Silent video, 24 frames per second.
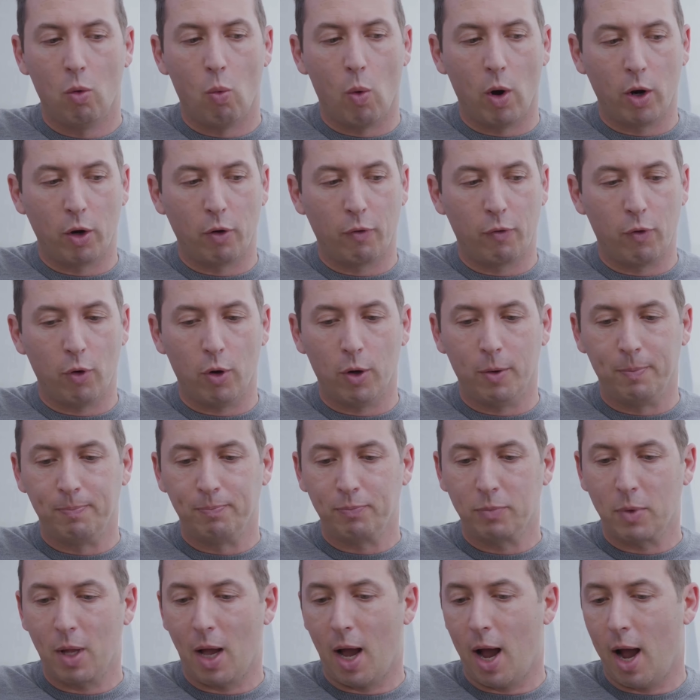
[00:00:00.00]

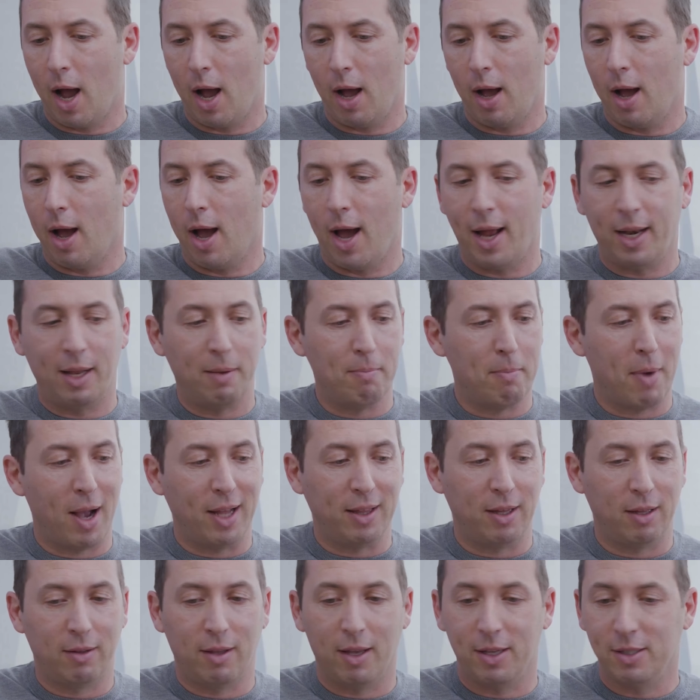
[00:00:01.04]
wonderful. I didn't
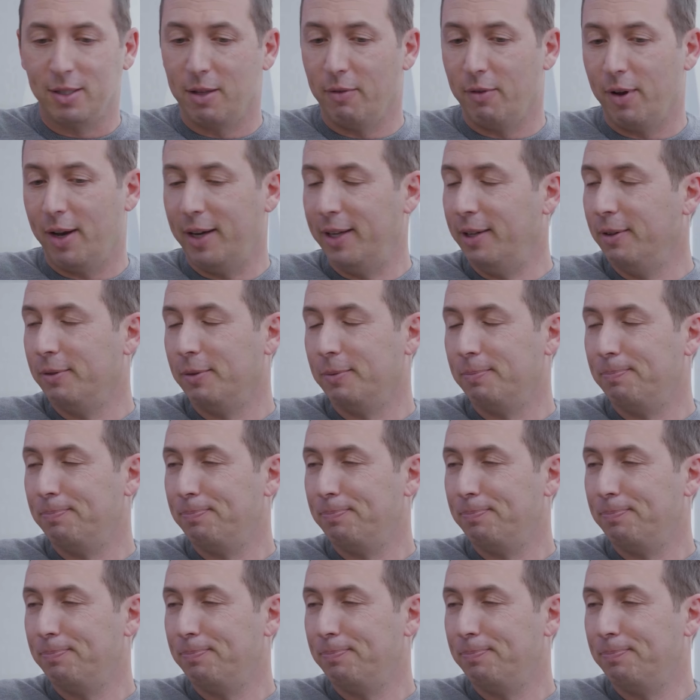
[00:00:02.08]
mind the taste of any of